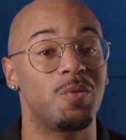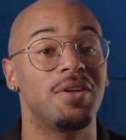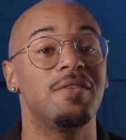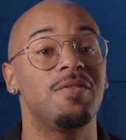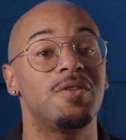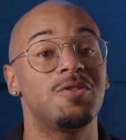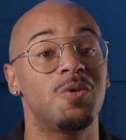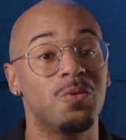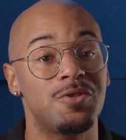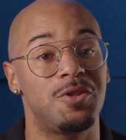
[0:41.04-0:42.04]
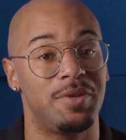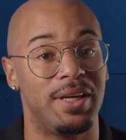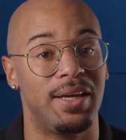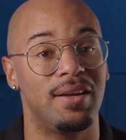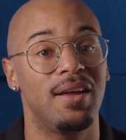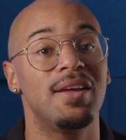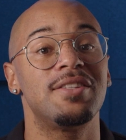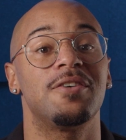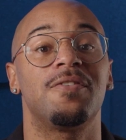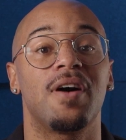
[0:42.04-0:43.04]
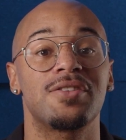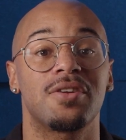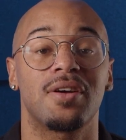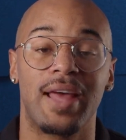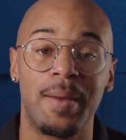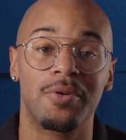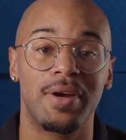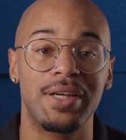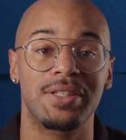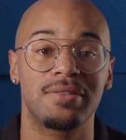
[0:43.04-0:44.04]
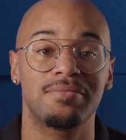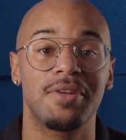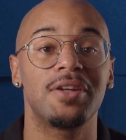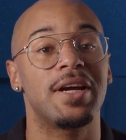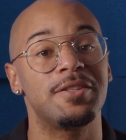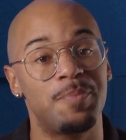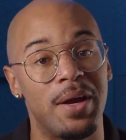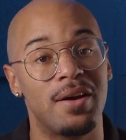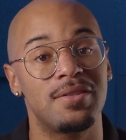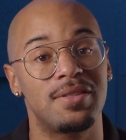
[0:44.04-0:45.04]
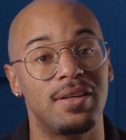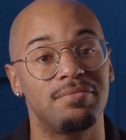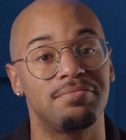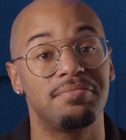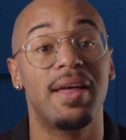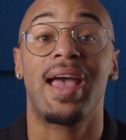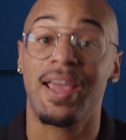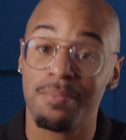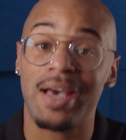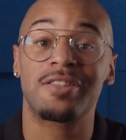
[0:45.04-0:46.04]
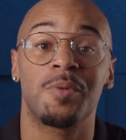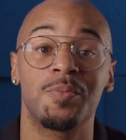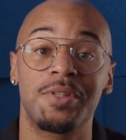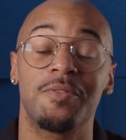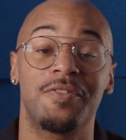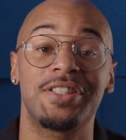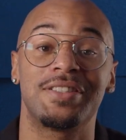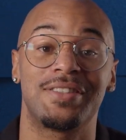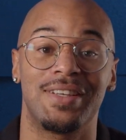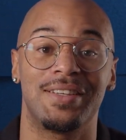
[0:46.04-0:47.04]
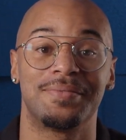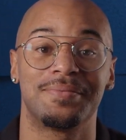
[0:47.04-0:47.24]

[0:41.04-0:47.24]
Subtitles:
will give you the tools you need to foster collaboration, transparency, and maximum team efficiency.